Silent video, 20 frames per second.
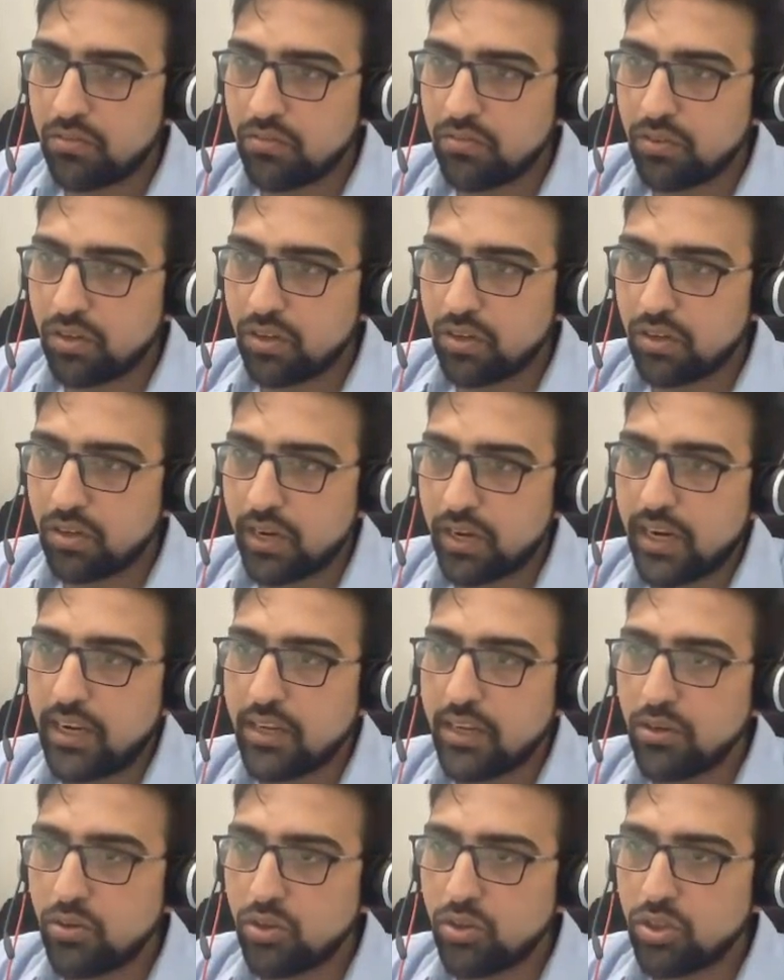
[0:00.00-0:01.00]
for a end
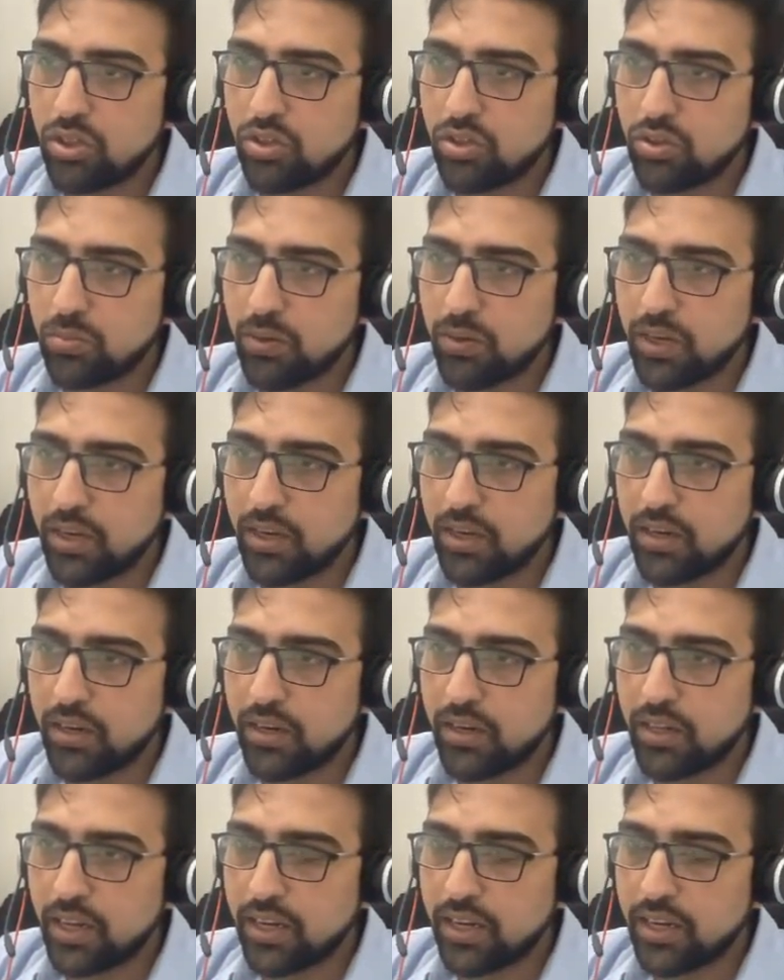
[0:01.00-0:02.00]
user to be
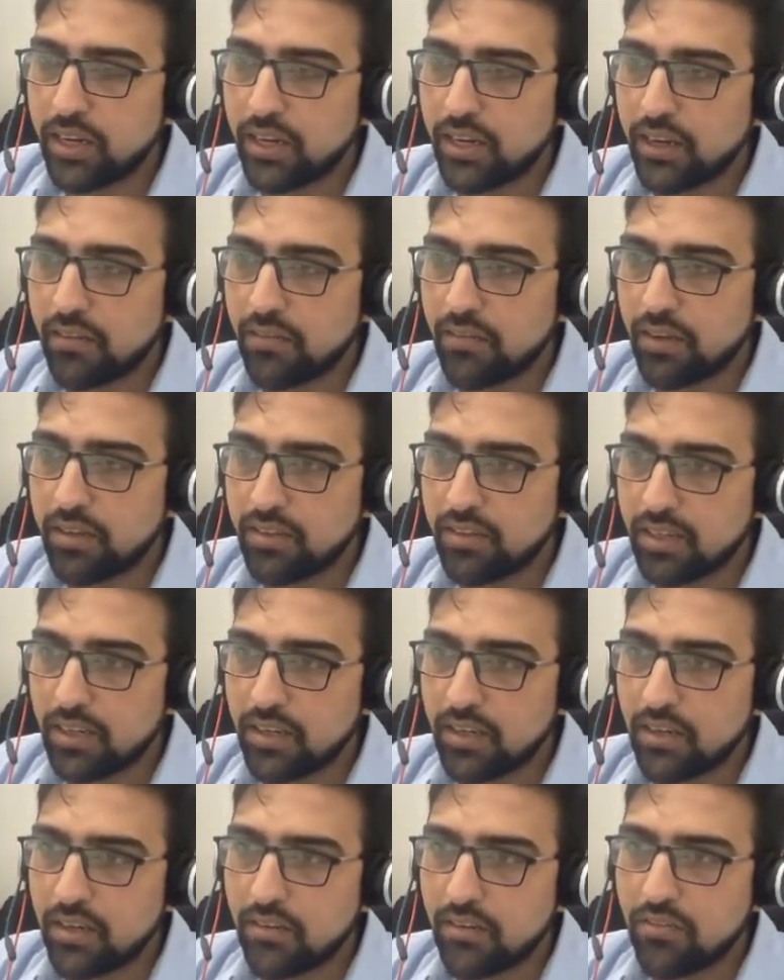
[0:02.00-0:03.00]
creating requests,
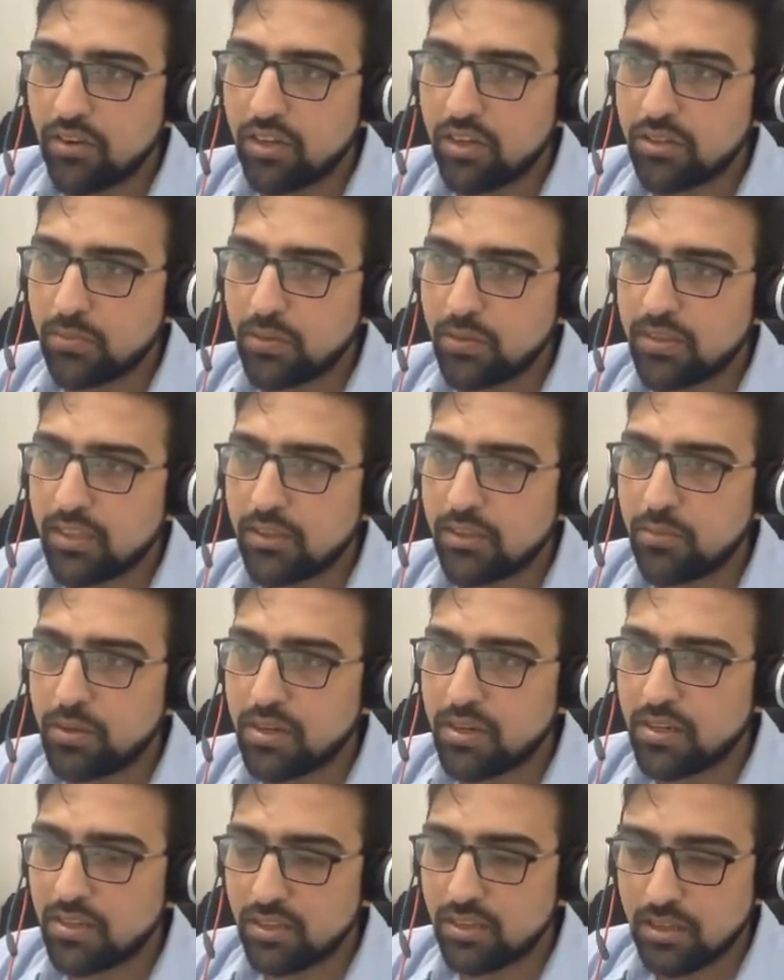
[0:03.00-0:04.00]
and workspace
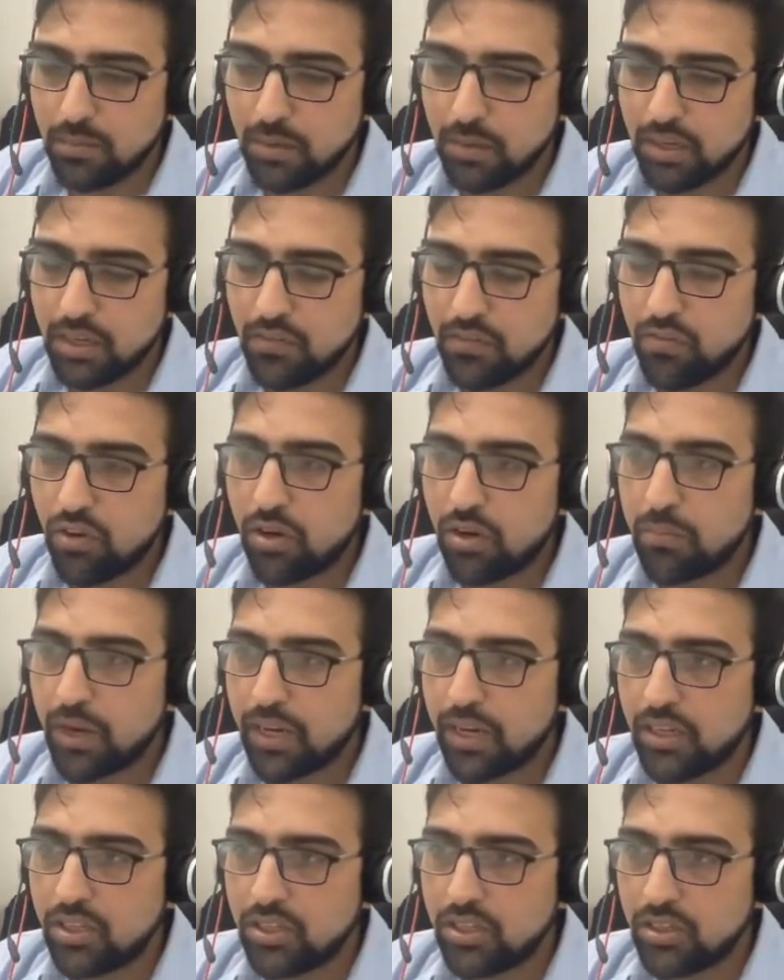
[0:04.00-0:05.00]
experience is typically for a
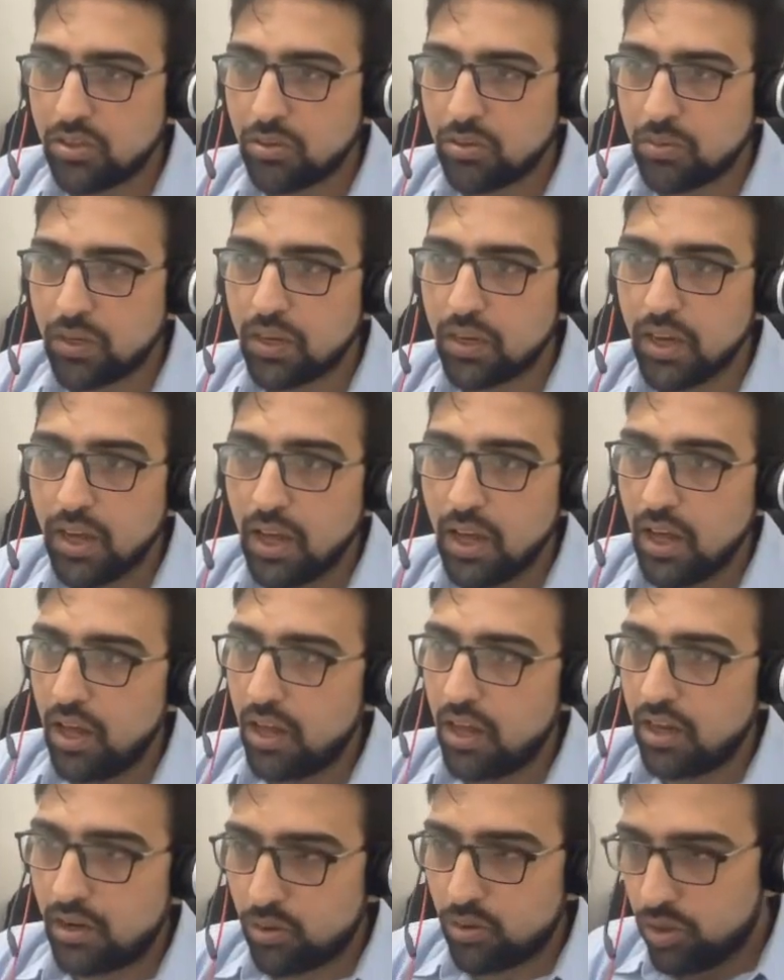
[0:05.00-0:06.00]
manager to be
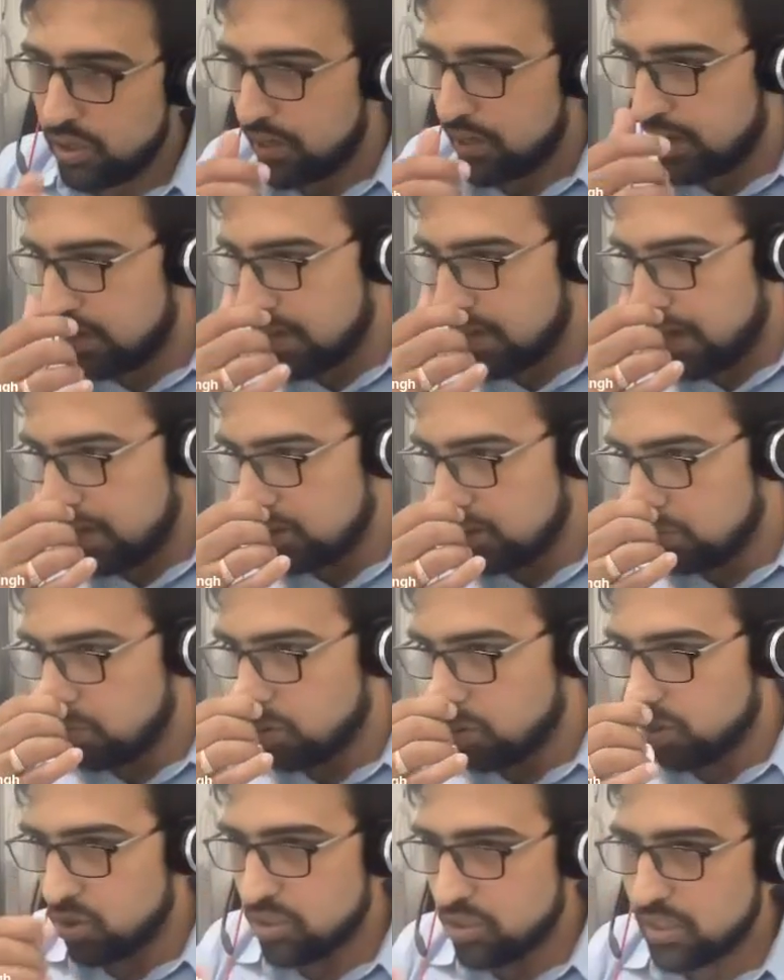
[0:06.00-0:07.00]
looking at
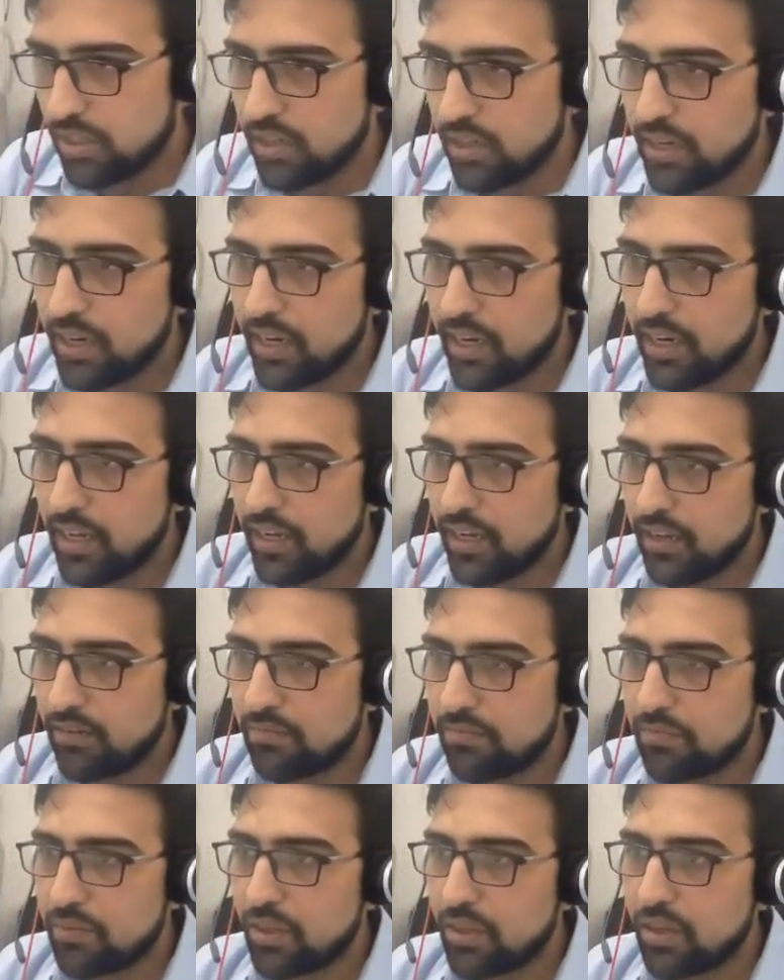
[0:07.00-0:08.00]
dashboards and creating
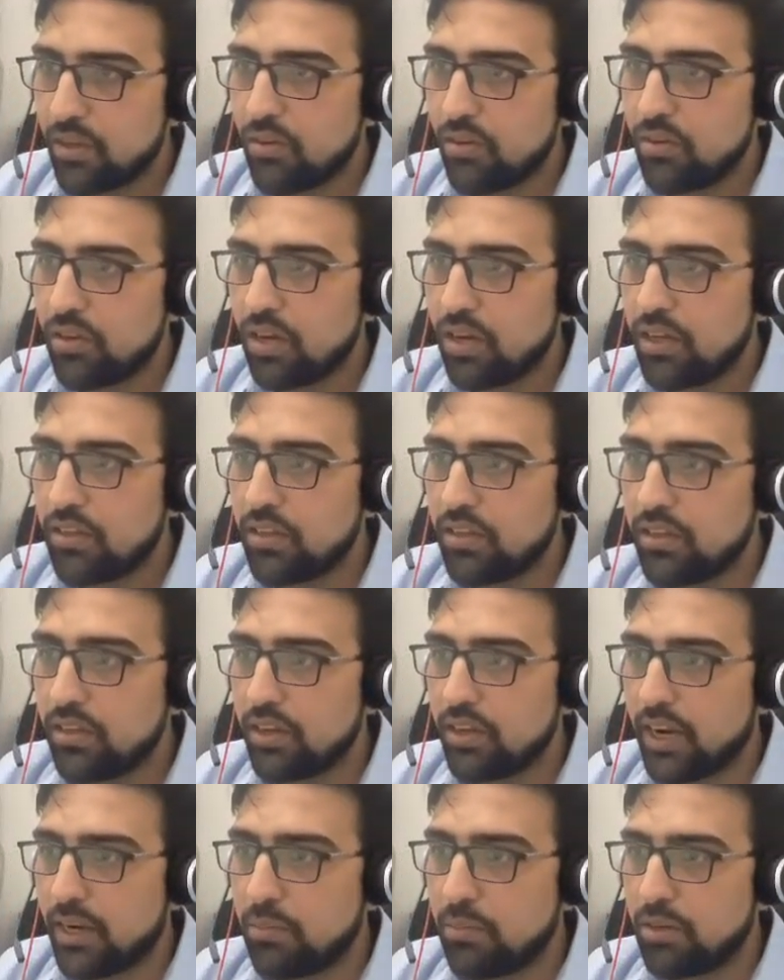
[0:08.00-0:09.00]
other
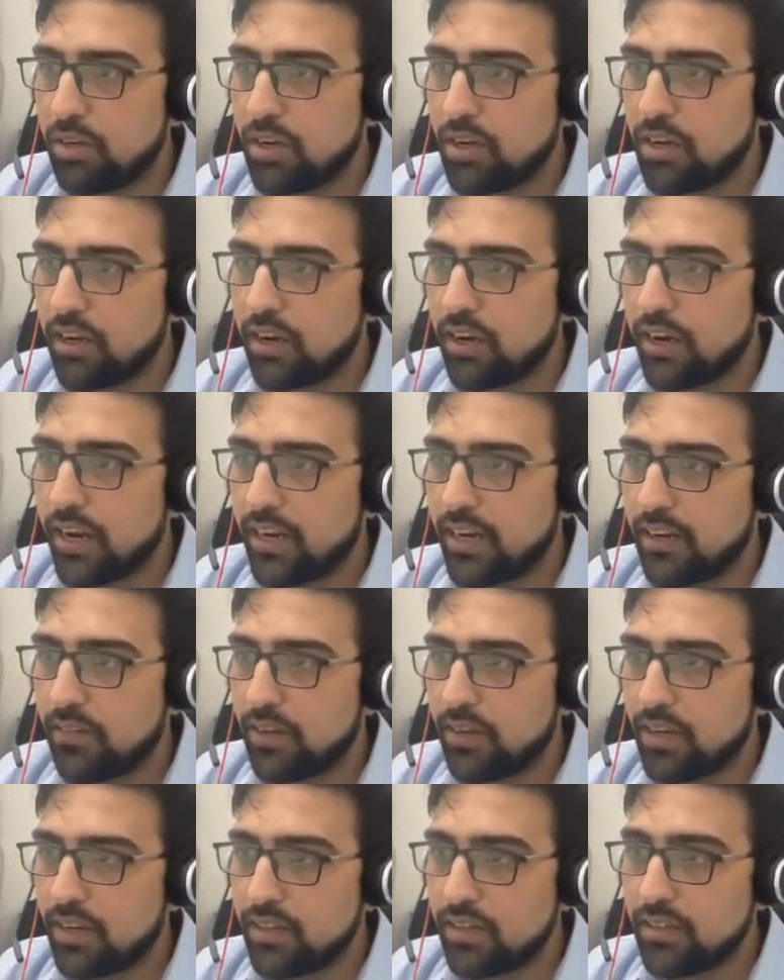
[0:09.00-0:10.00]
admin related
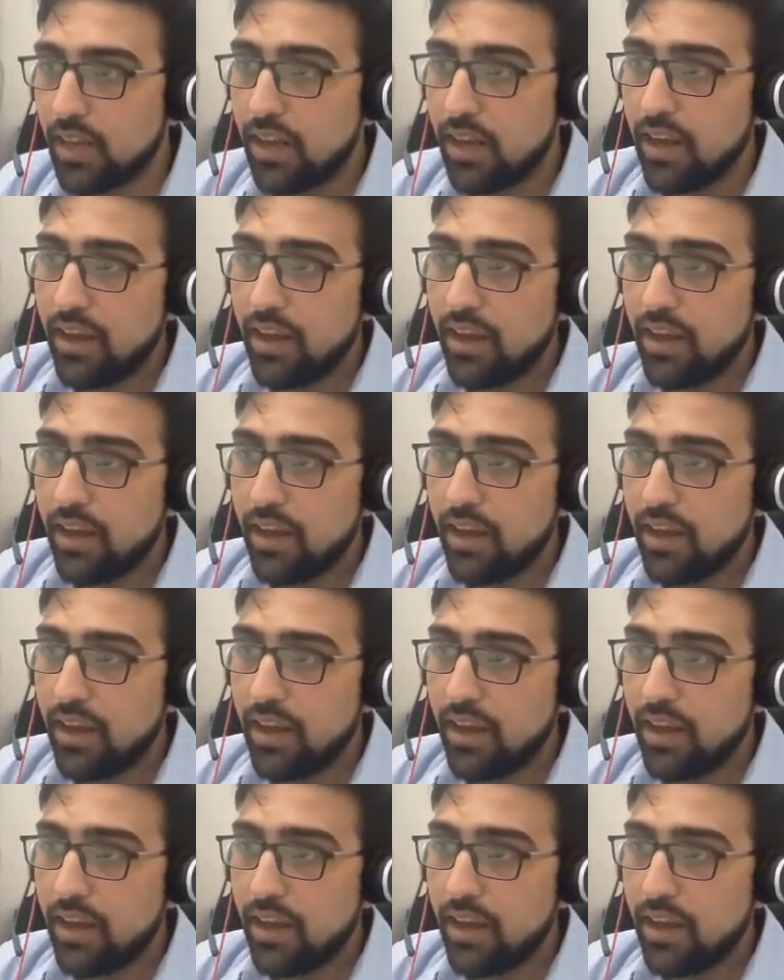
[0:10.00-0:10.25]
activities.